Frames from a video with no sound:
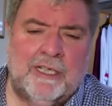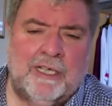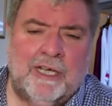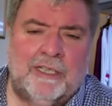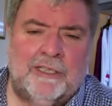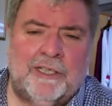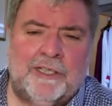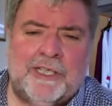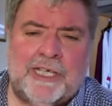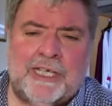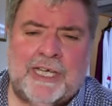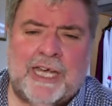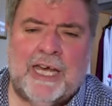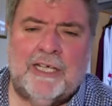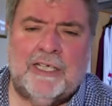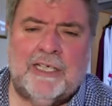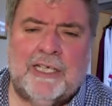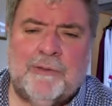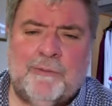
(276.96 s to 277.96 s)
that the
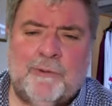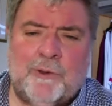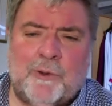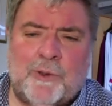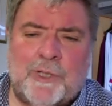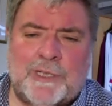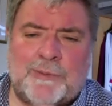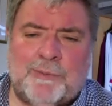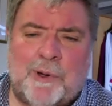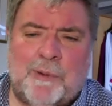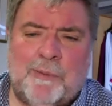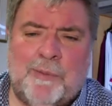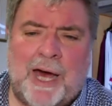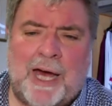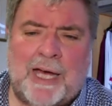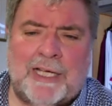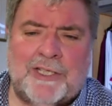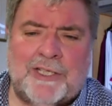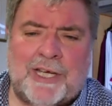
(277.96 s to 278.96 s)
account given to us by
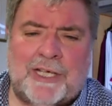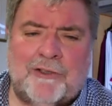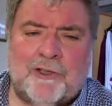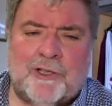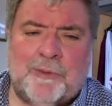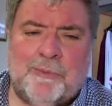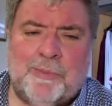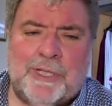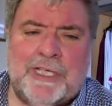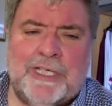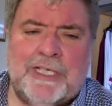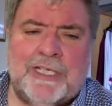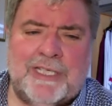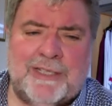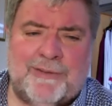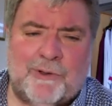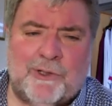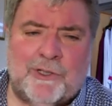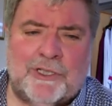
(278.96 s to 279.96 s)
Mark is actually
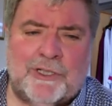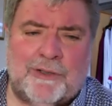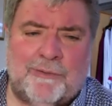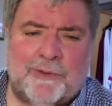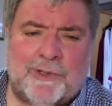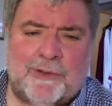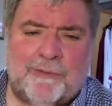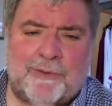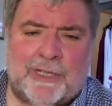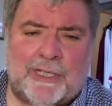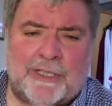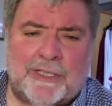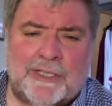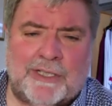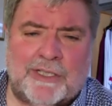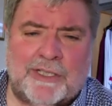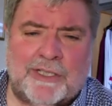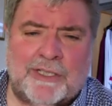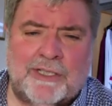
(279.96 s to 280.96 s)
Peter's version of the
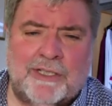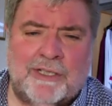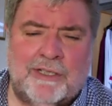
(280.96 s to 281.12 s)
events.